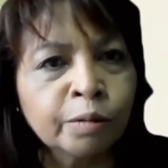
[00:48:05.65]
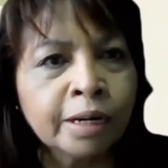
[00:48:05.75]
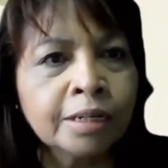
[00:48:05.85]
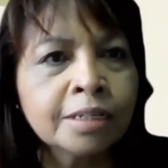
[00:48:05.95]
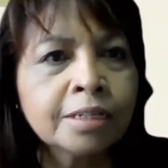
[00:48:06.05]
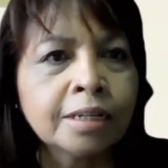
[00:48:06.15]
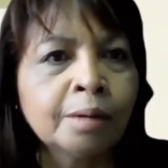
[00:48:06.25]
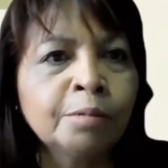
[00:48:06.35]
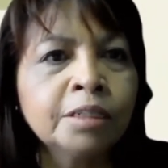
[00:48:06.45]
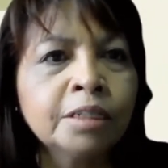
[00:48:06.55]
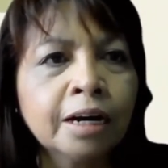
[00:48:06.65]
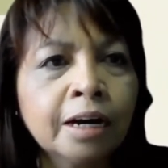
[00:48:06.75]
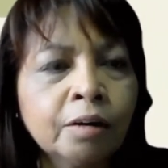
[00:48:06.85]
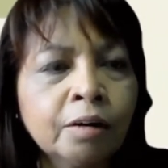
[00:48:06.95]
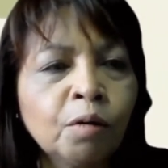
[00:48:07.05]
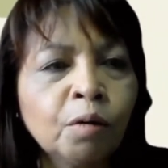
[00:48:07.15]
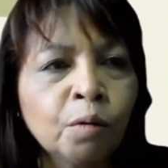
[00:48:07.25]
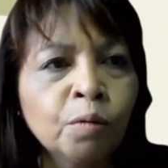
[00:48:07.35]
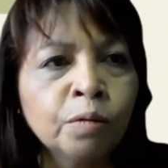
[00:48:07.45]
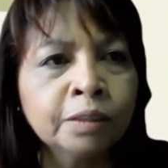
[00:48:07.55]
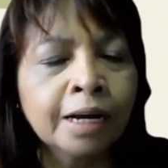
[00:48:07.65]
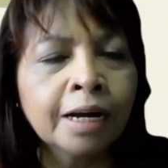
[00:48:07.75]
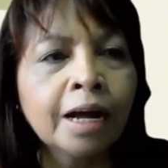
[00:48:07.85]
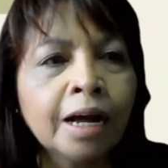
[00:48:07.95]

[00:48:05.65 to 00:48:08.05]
to mobilize resources properly